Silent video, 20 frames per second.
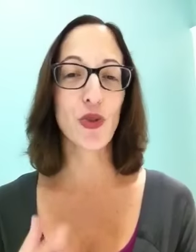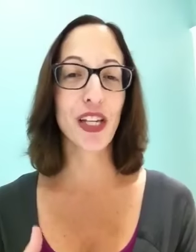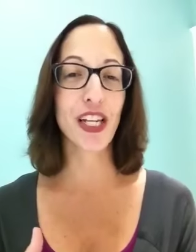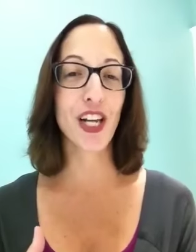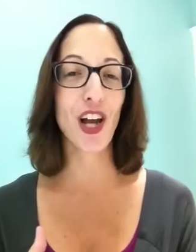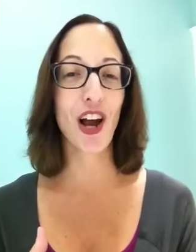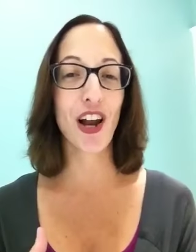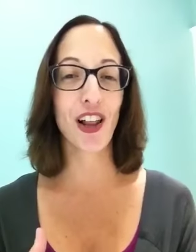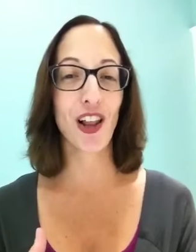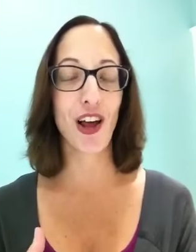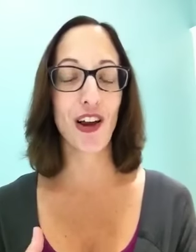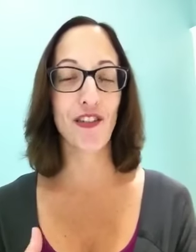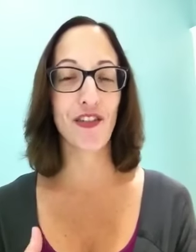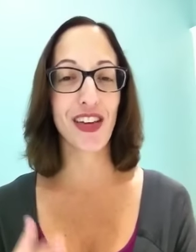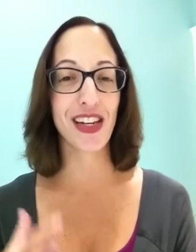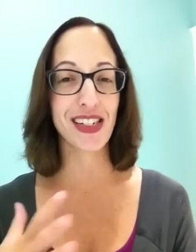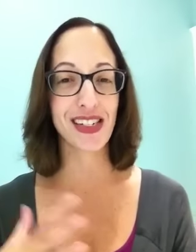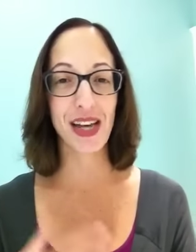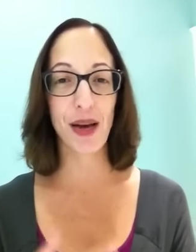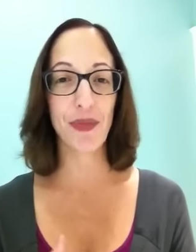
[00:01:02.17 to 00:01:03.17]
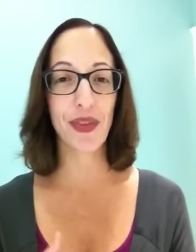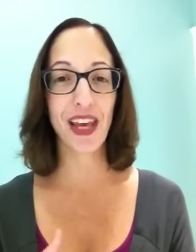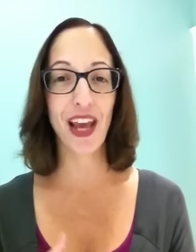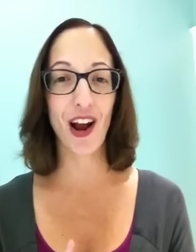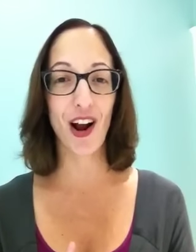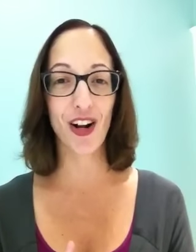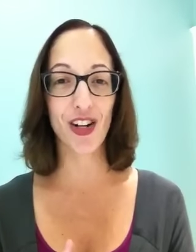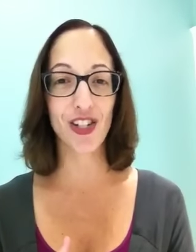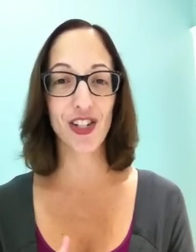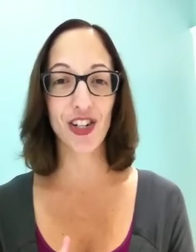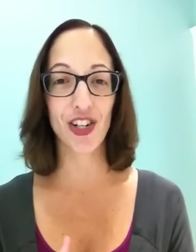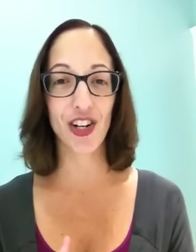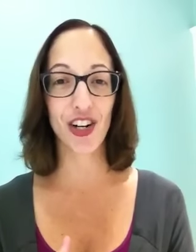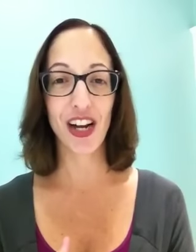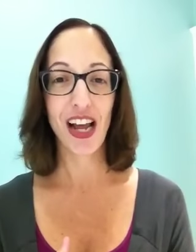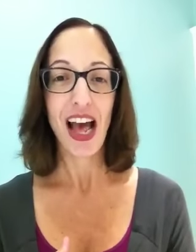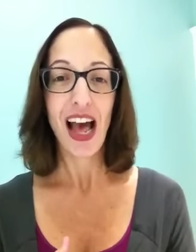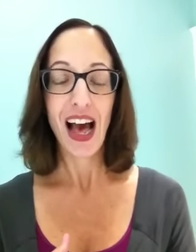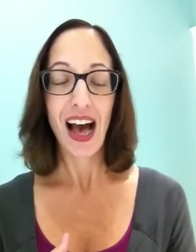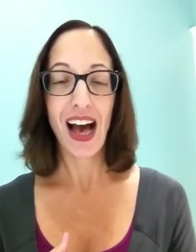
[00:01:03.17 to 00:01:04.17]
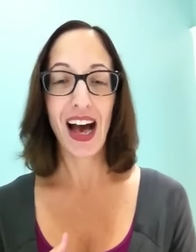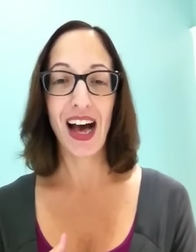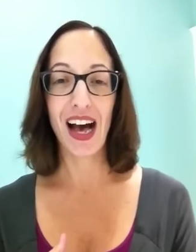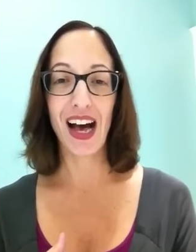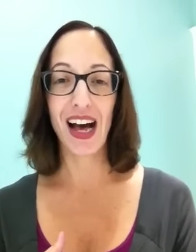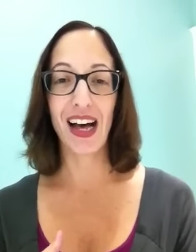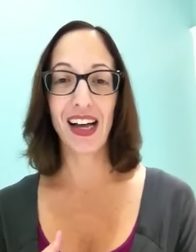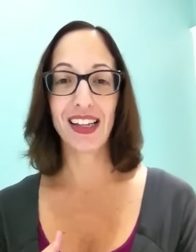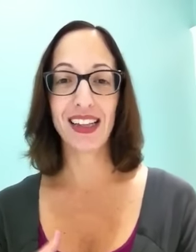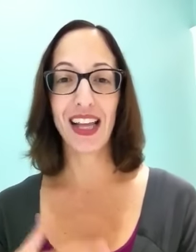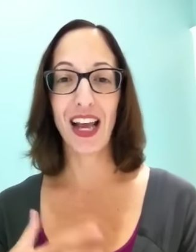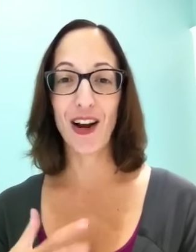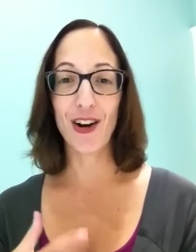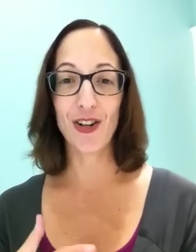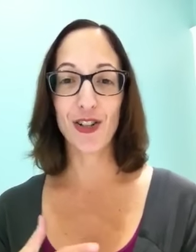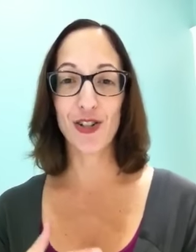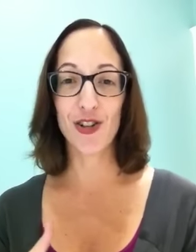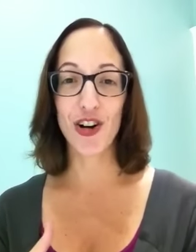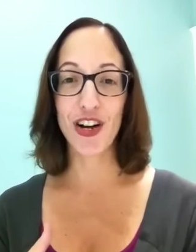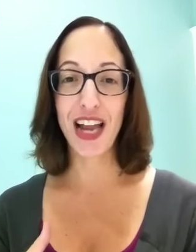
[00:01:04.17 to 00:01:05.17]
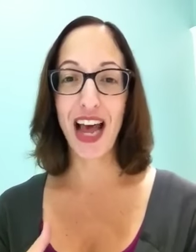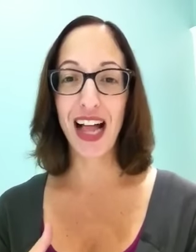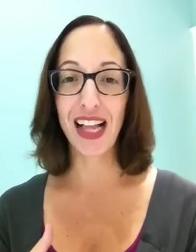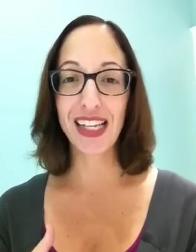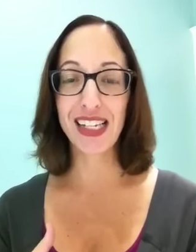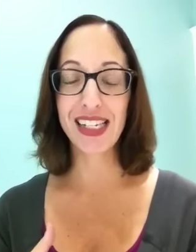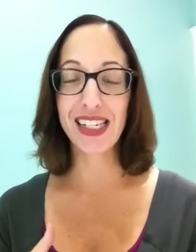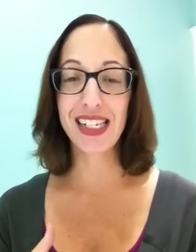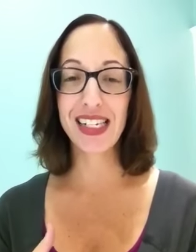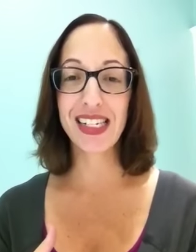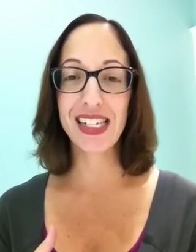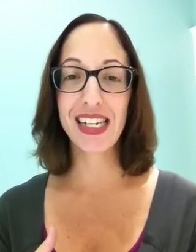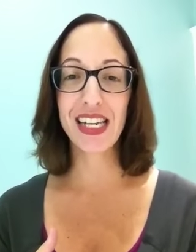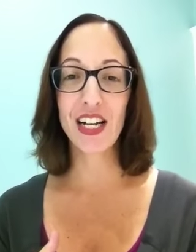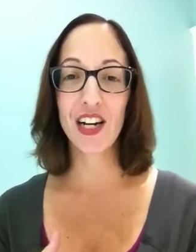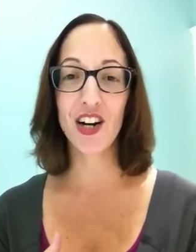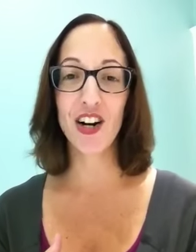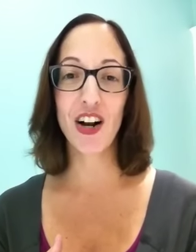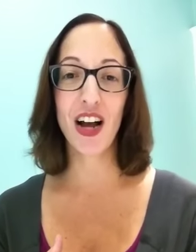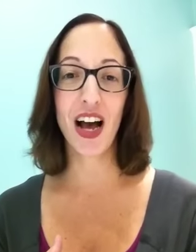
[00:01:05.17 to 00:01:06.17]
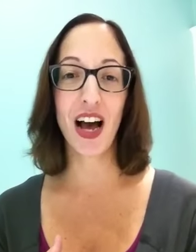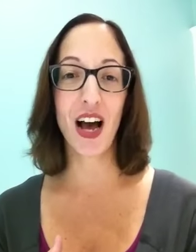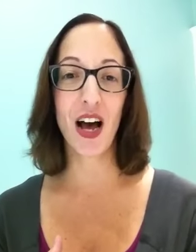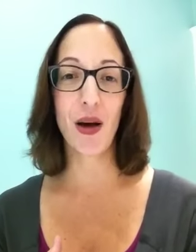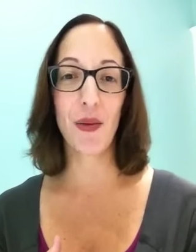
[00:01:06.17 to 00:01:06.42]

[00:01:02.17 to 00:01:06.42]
really not a lot of in-depth character layers or analysis here.